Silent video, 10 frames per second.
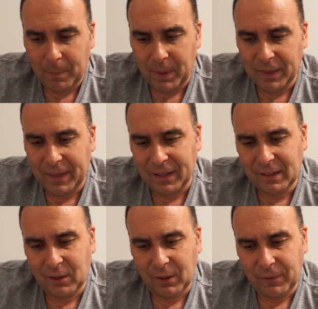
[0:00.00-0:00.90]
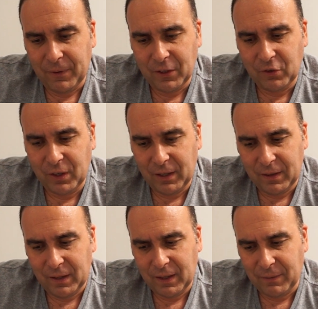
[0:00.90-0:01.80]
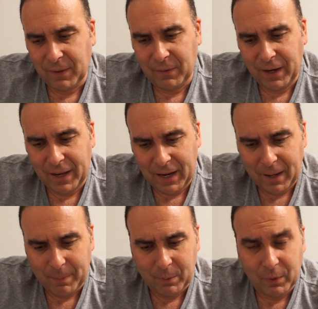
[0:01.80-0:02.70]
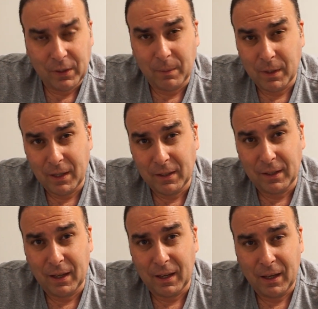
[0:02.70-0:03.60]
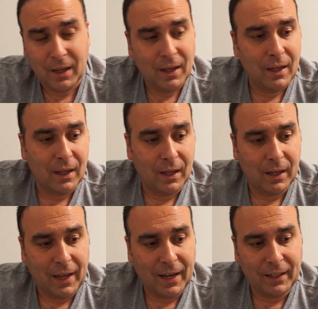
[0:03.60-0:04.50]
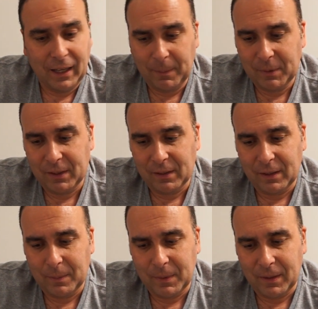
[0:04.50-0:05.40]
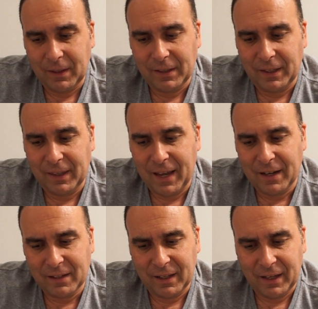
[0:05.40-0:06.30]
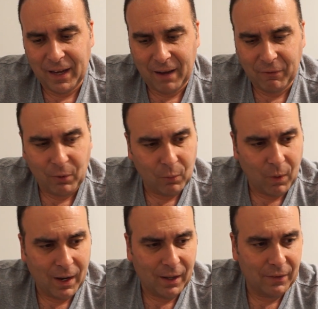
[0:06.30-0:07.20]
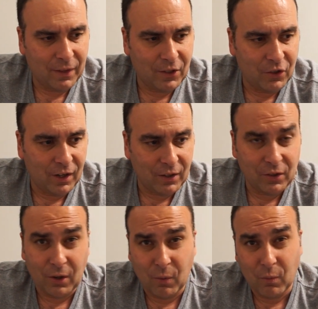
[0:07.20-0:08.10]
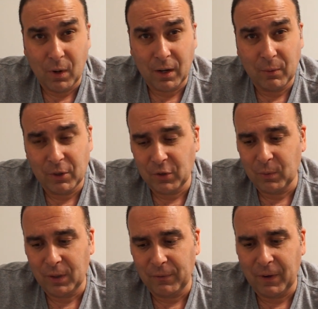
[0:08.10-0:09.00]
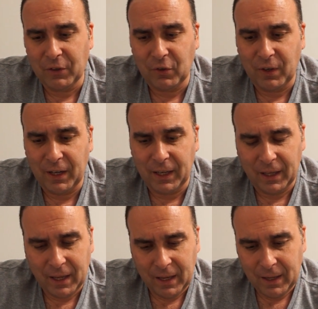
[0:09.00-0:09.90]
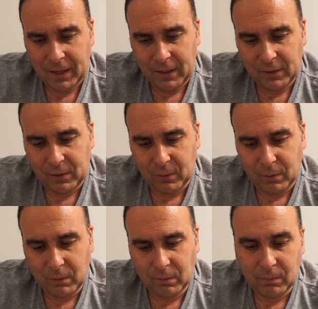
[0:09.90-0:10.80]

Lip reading: but that's the only frustrating thing I've ever had happen with some of these Atgames systems and things like that, is that after a while they just don't work, which is really frustrating. So